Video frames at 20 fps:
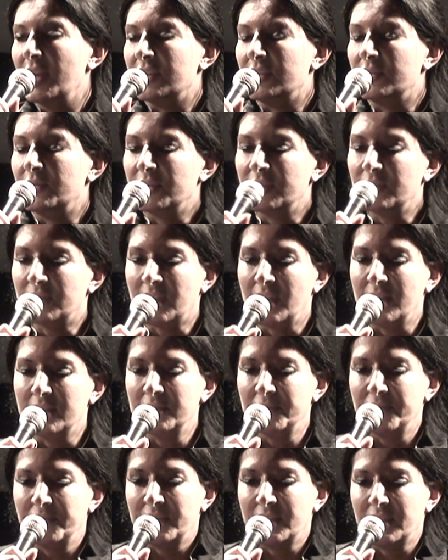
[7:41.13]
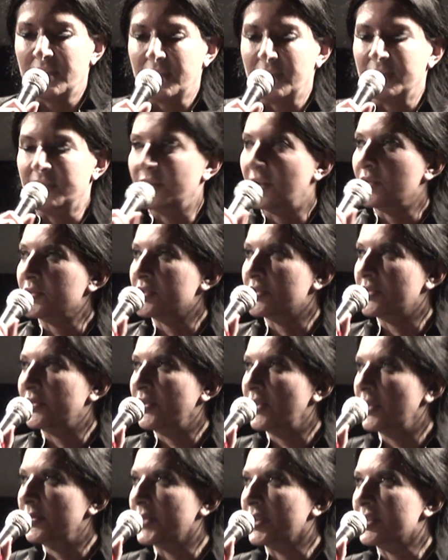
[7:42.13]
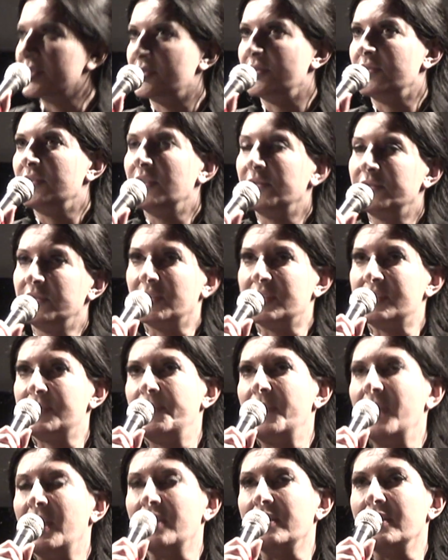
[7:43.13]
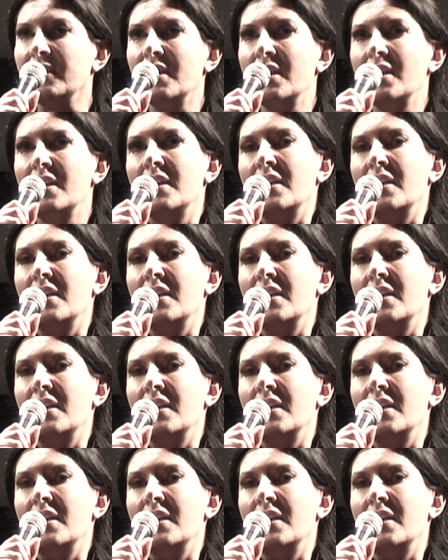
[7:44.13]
You kind of get claustrophobic, so you have to expand.